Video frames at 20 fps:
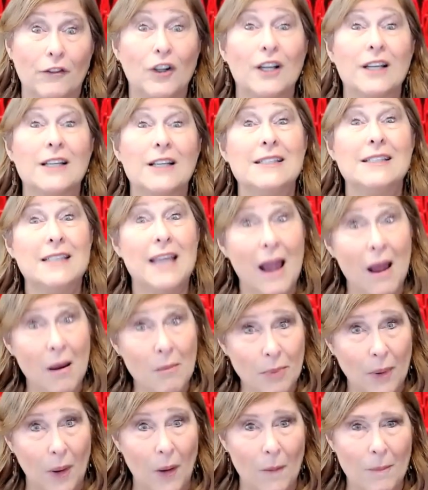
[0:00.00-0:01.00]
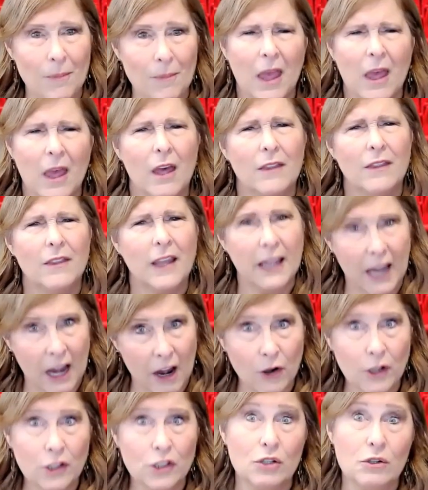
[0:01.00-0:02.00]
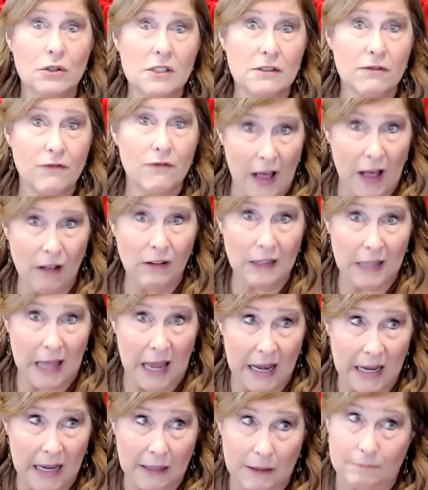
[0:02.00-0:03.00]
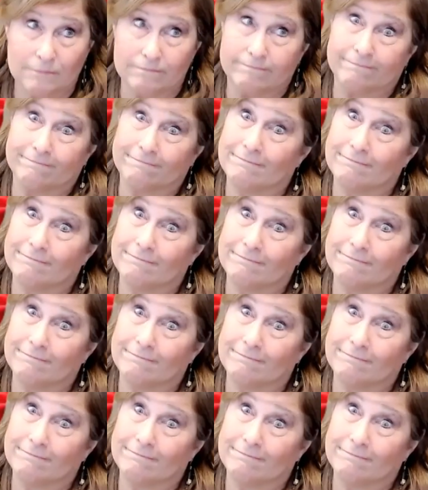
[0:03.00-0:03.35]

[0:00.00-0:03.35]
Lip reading: For example, the characters felt like